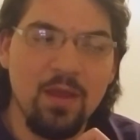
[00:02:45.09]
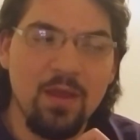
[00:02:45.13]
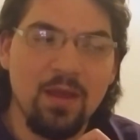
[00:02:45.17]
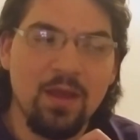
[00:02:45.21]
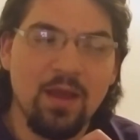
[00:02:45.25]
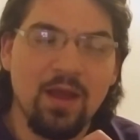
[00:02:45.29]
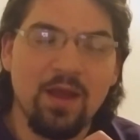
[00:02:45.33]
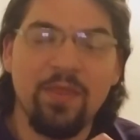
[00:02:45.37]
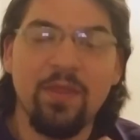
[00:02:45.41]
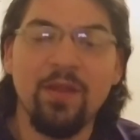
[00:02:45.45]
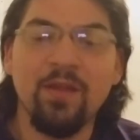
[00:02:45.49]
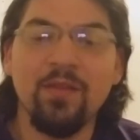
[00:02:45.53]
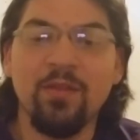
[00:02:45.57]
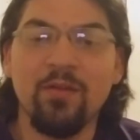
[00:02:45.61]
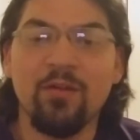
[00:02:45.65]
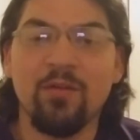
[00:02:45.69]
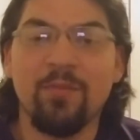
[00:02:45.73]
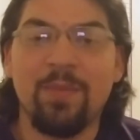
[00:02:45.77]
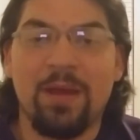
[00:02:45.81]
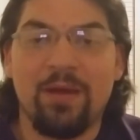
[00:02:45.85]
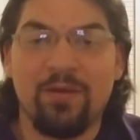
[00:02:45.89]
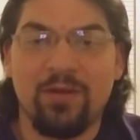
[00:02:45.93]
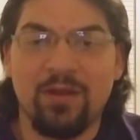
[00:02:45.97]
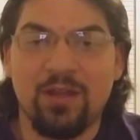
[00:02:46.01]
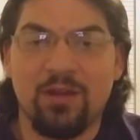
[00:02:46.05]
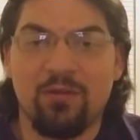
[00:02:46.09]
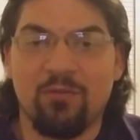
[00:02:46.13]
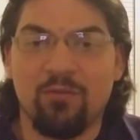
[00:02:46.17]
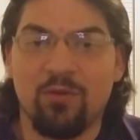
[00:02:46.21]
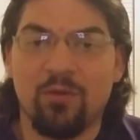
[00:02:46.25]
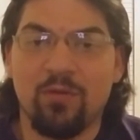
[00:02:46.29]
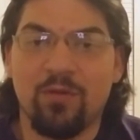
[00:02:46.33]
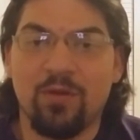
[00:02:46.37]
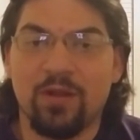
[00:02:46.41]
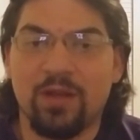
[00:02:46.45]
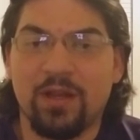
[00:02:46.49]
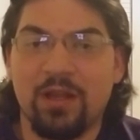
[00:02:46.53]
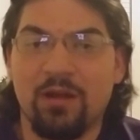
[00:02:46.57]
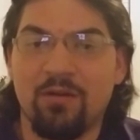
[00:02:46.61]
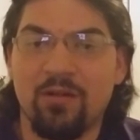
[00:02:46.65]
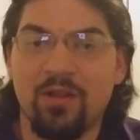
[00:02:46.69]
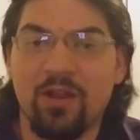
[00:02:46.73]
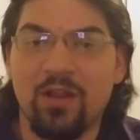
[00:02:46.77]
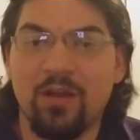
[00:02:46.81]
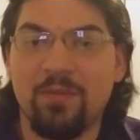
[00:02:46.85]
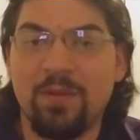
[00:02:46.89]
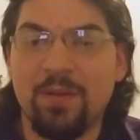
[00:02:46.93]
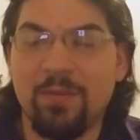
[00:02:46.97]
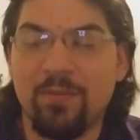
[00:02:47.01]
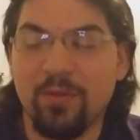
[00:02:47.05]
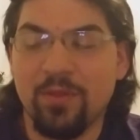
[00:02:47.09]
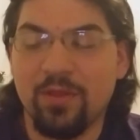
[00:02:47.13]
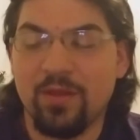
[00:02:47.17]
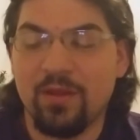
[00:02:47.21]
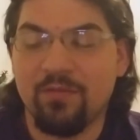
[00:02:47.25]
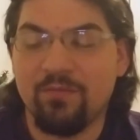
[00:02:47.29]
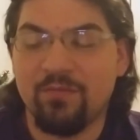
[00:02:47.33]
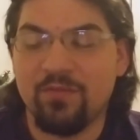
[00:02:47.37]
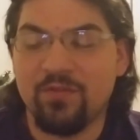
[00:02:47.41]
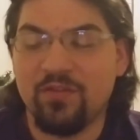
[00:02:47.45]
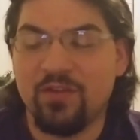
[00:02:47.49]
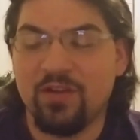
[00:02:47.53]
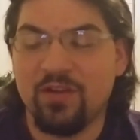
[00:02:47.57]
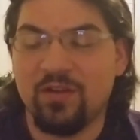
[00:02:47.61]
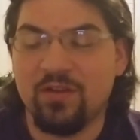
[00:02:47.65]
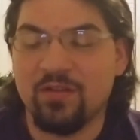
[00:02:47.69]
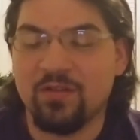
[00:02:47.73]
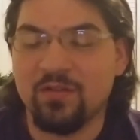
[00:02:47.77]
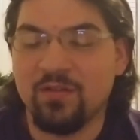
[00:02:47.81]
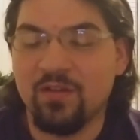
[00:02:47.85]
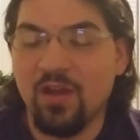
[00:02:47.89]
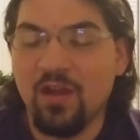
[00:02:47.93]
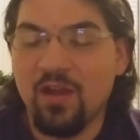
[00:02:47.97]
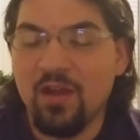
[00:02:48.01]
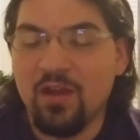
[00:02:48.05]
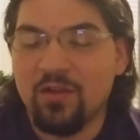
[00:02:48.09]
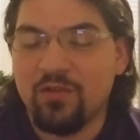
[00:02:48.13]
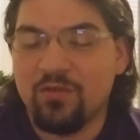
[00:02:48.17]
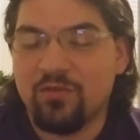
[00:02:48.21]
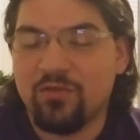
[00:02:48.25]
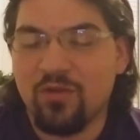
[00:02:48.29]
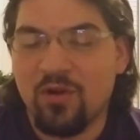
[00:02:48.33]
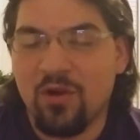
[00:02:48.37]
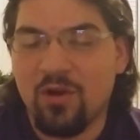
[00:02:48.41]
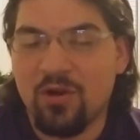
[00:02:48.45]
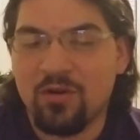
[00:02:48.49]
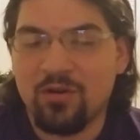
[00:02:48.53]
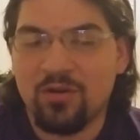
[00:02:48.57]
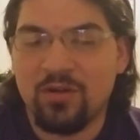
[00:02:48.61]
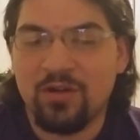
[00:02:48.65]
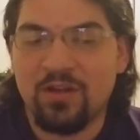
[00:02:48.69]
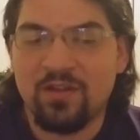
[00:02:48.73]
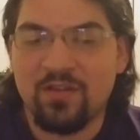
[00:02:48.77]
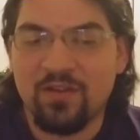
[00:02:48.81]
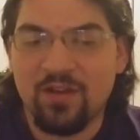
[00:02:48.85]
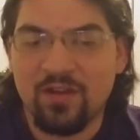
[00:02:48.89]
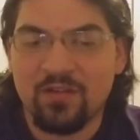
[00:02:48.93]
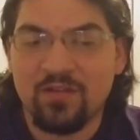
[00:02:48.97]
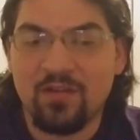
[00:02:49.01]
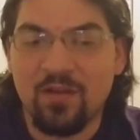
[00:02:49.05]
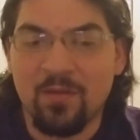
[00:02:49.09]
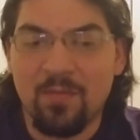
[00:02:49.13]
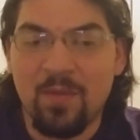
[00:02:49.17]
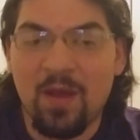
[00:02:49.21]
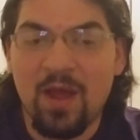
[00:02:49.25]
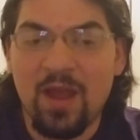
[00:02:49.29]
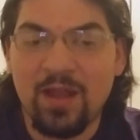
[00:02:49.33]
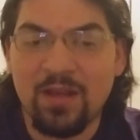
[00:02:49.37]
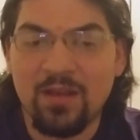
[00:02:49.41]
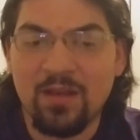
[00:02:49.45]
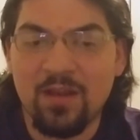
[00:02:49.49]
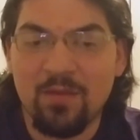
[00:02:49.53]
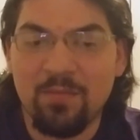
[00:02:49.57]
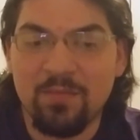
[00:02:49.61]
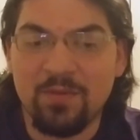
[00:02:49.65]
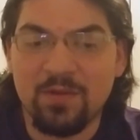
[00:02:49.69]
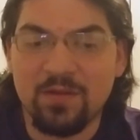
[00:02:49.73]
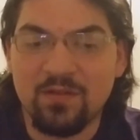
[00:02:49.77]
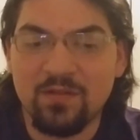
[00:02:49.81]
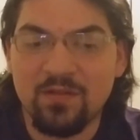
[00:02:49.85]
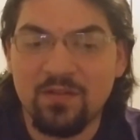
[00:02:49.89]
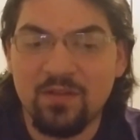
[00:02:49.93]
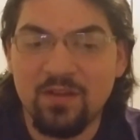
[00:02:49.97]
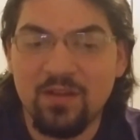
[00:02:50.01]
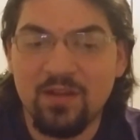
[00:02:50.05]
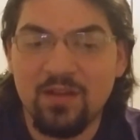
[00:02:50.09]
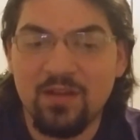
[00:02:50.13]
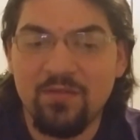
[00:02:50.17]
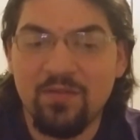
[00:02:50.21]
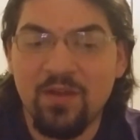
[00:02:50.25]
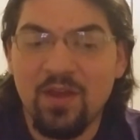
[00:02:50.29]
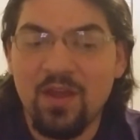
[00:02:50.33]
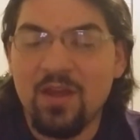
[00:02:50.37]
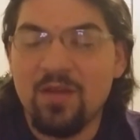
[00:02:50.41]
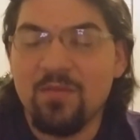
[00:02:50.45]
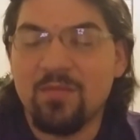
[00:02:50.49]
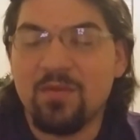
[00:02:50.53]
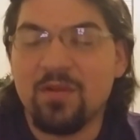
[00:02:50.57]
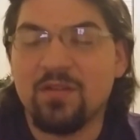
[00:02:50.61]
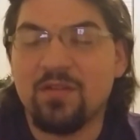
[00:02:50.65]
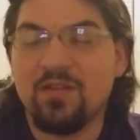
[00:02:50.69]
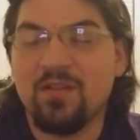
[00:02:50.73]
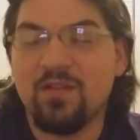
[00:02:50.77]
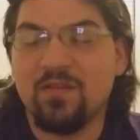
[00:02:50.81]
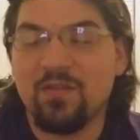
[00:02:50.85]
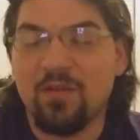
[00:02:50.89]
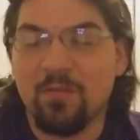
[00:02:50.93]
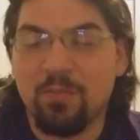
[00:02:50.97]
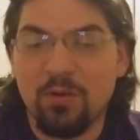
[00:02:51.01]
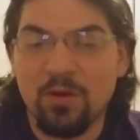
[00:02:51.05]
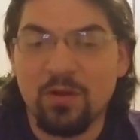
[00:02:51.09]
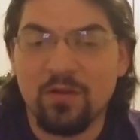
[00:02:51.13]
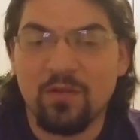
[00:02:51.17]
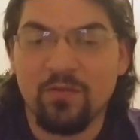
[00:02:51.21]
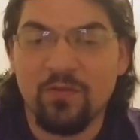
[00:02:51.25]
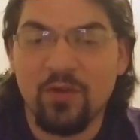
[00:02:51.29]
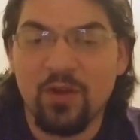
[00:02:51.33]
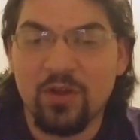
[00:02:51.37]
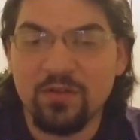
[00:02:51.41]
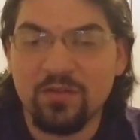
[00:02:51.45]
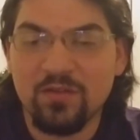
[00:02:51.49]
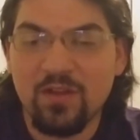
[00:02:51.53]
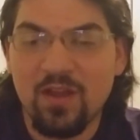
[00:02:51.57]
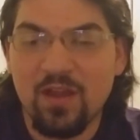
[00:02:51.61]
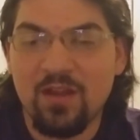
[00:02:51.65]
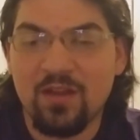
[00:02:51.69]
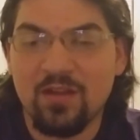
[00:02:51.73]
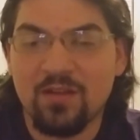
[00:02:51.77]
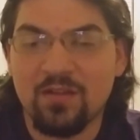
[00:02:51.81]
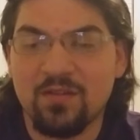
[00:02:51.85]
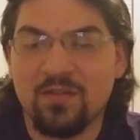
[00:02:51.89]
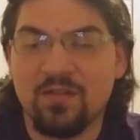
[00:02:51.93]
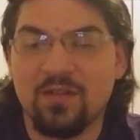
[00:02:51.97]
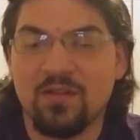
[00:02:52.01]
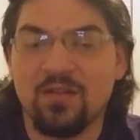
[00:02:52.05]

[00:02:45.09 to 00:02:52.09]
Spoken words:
I think they're about equal. Now, a lot of people think Vegeta's stronger and he's got something hiding up his sleeve because he's the Prince of All Saiyans.